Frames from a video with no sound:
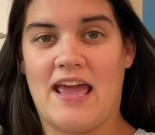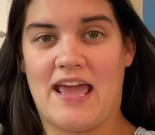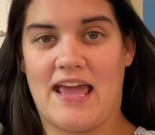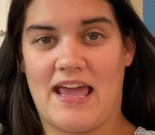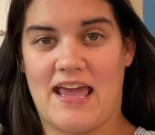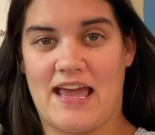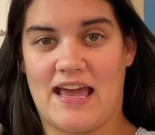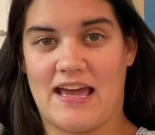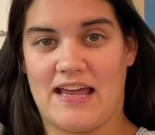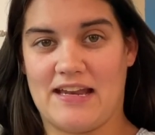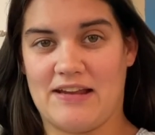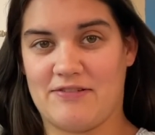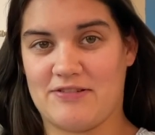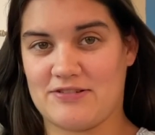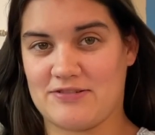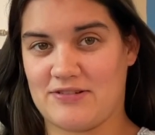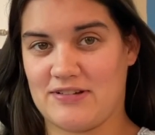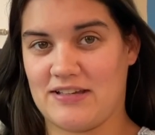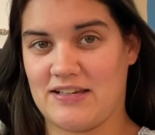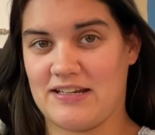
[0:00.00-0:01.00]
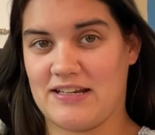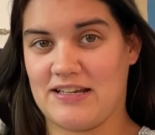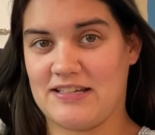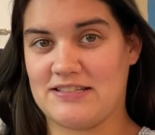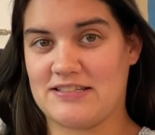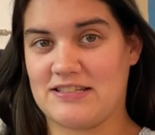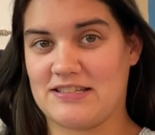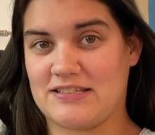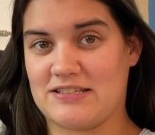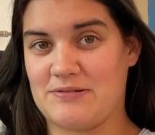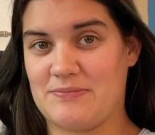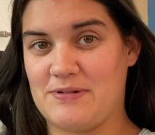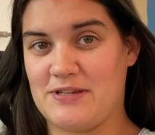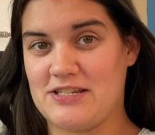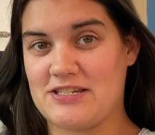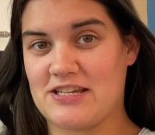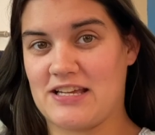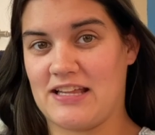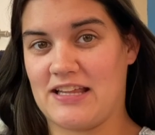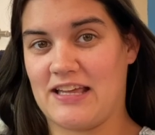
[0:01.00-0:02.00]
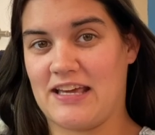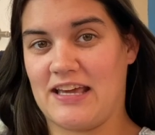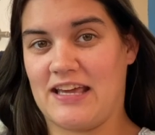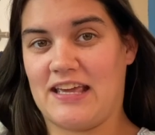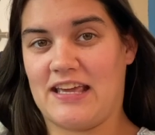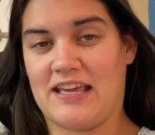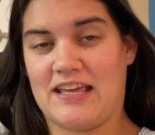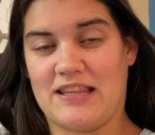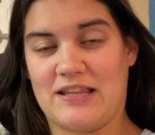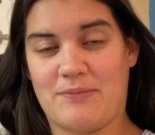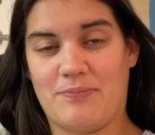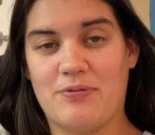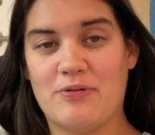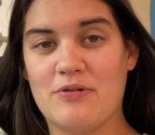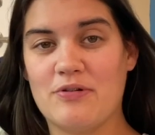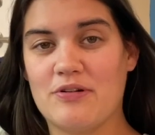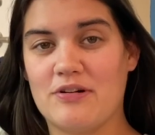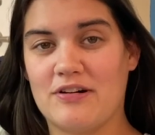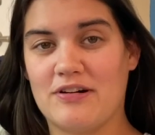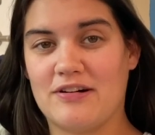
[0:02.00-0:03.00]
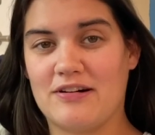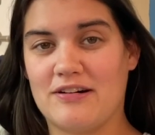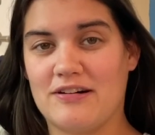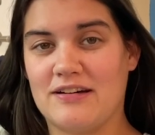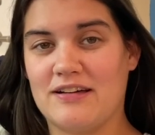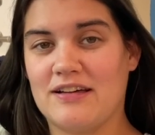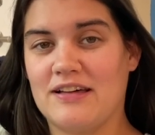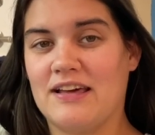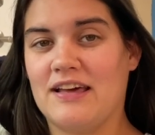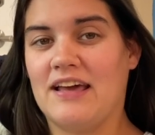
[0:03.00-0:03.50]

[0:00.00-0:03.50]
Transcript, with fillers: And it was really nice just to be chilling in the pool